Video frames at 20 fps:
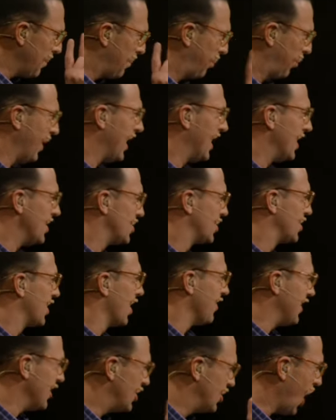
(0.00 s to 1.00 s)
preached
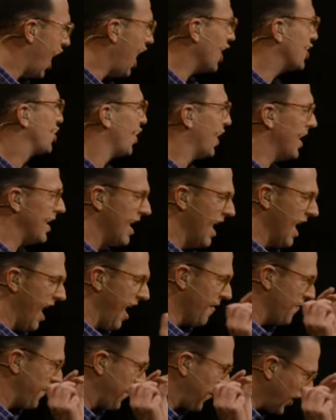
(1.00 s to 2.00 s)
the doctrine
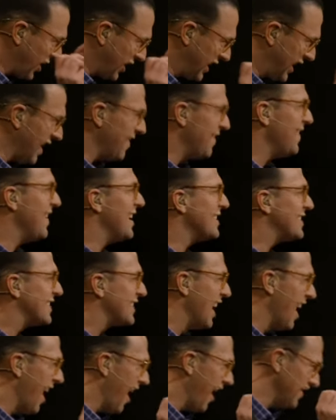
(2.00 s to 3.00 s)
of forgiveness
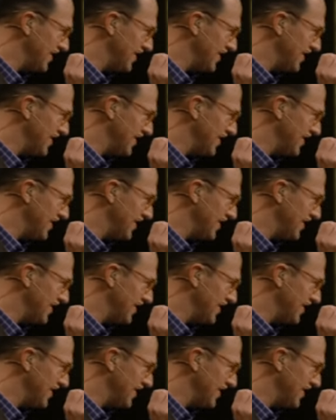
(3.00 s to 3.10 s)
of